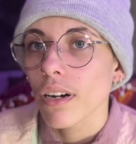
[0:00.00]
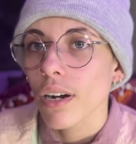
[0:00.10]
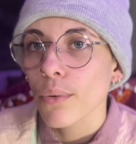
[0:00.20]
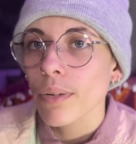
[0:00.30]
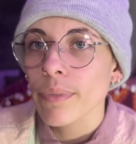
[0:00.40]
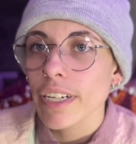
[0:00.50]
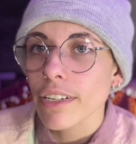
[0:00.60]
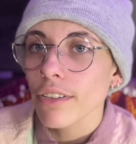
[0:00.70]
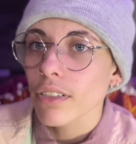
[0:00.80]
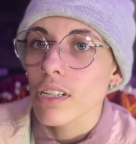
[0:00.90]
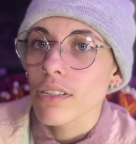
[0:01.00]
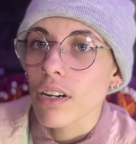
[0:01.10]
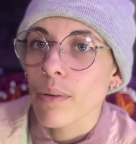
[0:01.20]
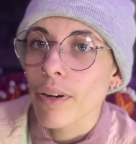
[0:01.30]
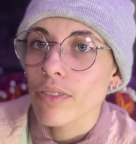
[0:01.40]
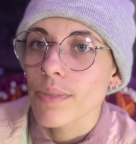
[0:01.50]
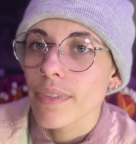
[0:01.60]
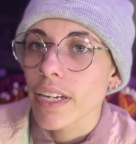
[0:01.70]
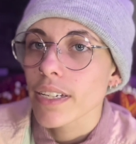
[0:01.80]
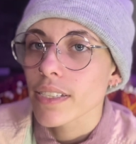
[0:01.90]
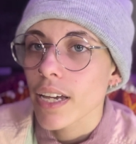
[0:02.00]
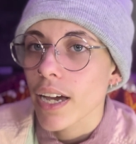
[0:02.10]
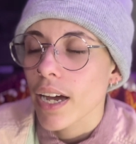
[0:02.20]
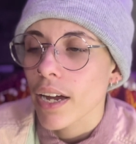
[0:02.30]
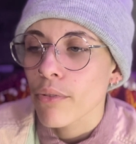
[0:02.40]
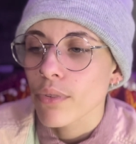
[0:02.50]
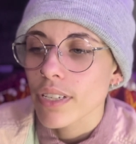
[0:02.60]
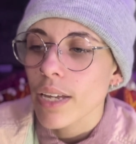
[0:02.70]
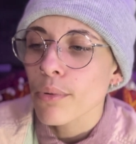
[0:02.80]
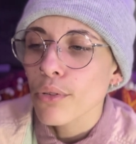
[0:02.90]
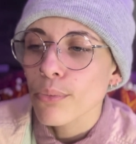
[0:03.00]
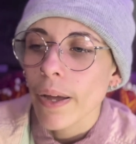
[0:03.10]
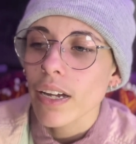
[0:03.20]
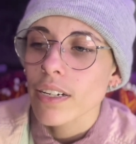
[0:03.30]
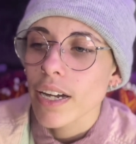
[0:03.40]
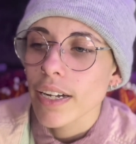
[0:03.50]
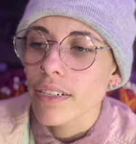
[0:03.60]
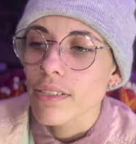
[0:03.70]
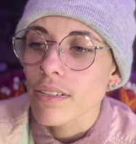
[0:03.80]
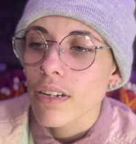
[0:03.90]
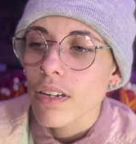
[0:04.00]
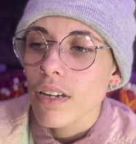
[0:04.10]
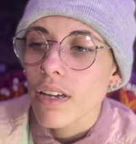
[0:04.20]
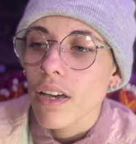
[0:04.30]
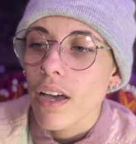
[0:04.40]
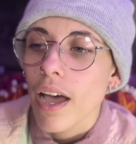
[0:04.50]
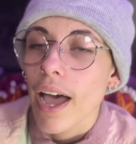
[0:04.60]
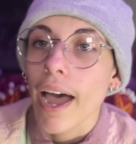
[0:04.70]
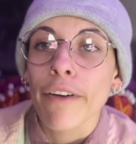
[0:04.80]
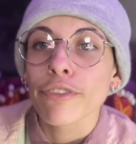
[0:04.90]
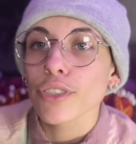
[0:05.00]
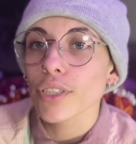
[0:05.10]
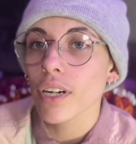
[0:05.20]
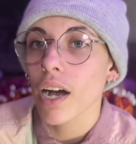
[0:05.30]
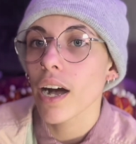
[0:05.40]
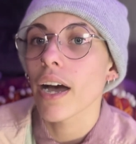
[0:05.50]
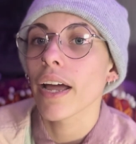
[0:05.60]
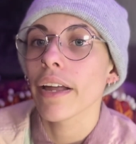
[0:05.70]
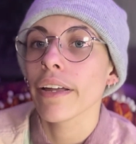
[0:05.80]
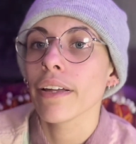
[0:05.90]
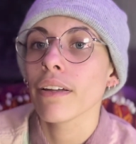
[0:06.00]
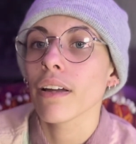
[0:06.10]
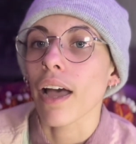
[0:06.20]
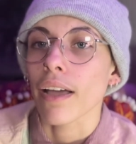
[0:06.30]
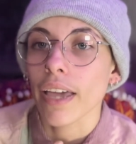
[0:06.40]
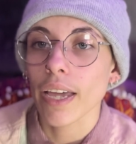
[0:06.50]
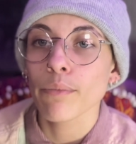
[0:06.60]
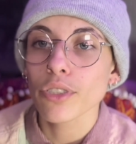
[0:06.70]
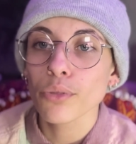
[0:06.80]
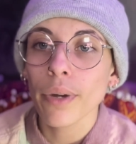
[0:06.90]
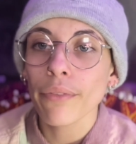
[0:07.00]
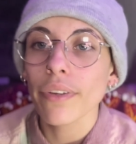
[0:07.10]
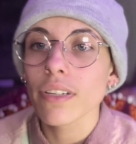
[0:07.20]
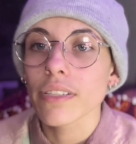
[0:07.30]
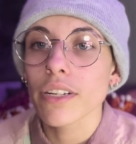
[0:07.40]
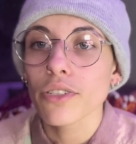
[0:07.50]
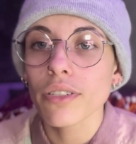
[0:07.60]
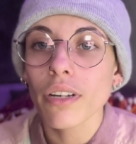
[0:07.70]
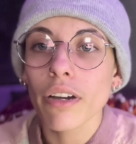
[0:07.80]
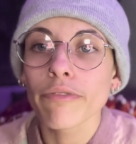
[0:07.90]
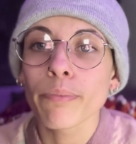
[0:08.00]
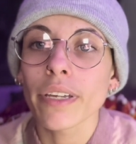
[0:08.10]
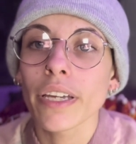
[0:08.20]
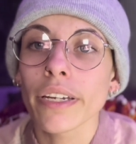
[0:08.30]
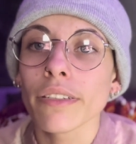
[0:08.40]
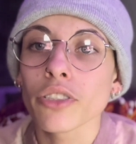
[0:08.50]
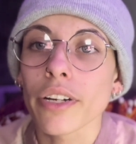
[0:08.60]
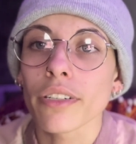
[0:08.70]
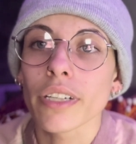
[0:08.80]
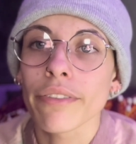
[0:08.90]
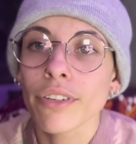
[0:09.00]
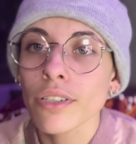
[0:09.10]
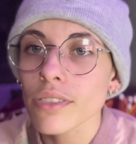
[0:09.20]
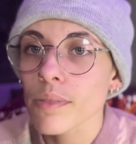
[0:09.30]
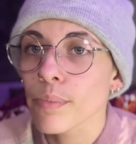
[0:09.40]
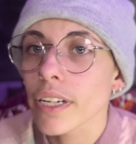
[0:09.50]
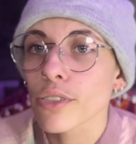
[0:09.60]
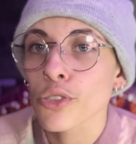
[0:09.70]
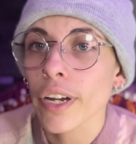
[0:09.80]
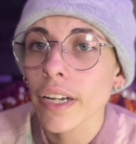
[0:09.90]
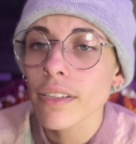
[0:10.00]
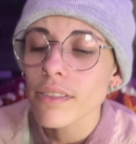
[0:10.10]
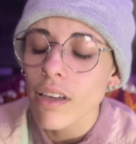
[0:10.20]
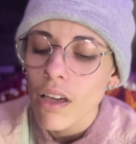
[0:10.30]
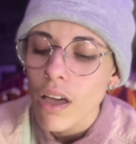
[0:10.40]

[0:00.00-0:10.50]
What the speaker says: I want to particularly talk about some things that I was able to recognize after I came to my realization of being gender diverse and being trans.